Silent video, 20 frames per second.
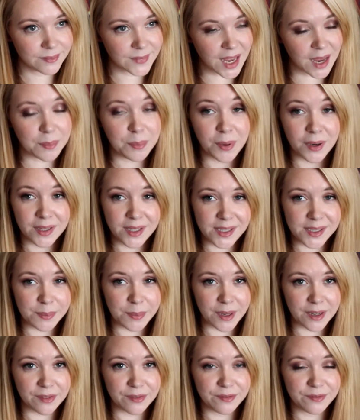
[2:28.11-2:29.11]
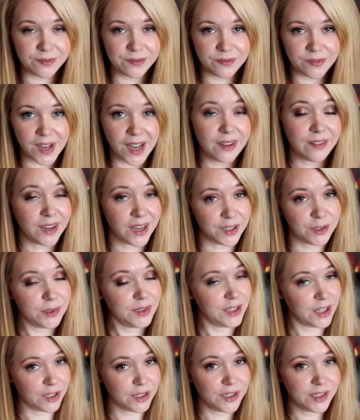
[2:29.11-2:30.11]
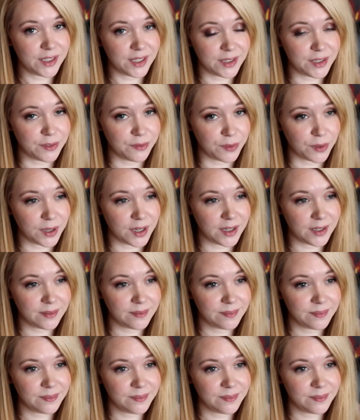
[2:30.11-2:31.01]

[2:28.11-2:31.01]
I probably spent $500 at Sephora.